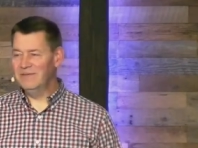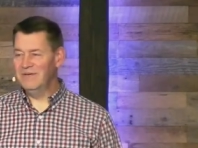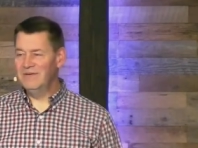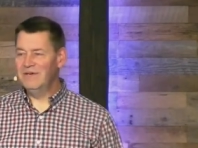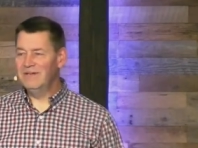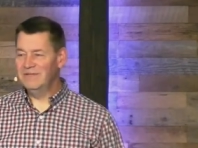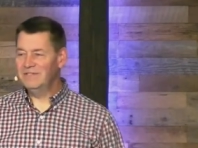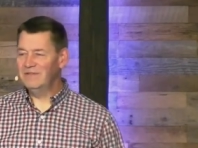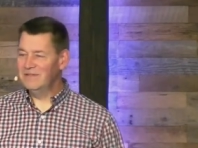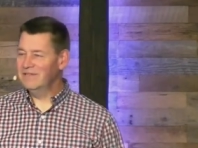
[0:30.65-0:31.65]
I know all of us are
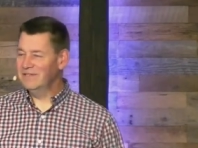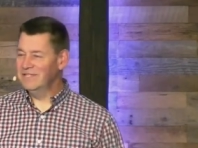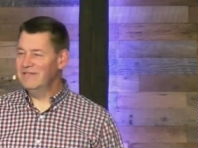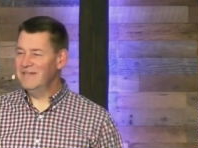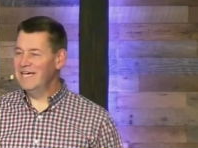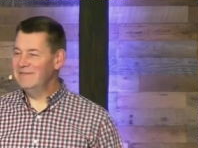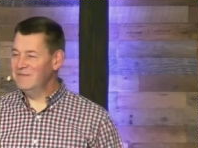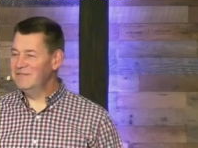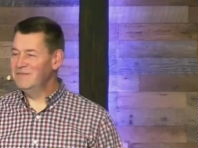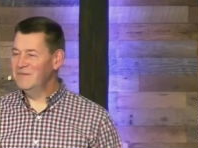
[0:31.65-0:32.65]
a little guilty of that if
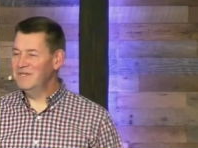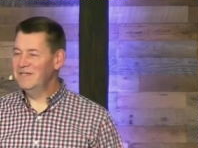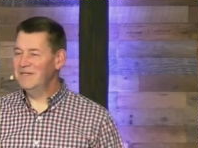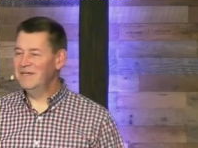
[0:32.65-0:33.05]
it's familiar,